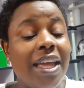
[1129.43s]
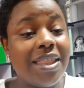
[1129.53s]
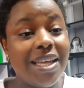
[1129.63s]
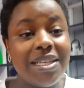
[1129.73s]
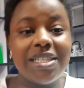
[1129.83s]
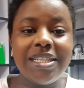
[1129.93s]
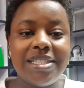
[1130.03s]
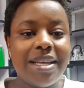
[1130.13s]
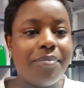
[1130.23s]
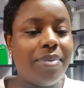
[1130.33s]
and that
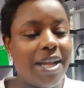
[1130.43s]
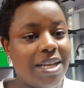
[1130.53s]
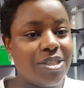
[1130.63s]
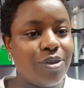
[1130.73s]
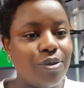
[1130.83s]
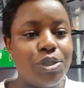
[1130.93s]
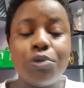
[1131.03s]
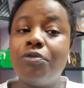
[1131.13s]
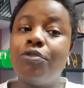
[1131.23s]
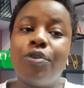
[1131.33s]
is a plus
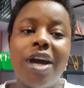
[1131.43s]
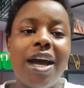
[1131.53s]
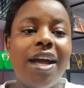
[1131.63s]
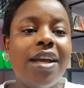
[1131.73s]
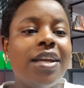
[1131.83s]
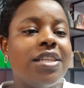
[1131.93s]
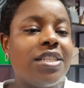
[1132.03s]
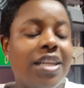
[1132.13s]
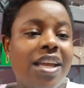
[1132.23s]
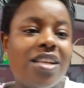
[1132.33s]
also for her.
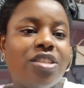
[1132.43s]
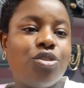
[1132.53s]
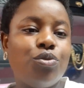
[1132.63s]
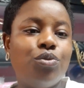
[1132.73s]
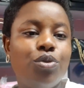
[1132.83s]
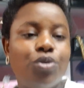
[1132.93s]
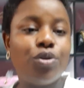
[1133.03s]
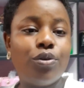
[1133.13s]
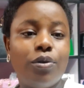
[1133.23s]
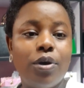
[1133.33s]
She gets to, you
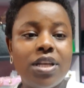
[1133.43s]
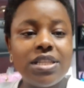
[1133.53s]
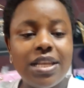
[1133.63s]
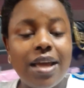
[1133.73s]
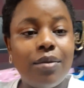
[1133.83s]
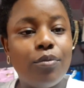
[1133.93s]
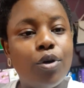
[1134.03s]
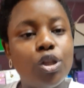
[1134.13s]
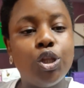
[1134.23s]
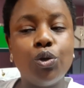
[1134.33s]
know, sell
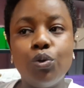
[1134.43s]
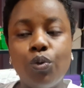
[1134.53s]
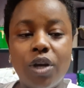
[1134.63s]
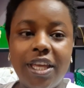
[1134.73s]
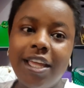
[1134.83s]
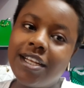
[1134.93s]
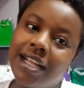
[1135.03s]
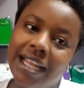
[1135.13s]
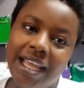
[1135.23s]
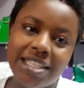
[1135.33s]
more through walk-in
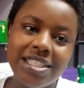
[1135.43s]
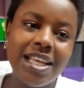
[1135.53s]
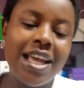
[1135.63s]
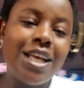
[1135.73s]
clients.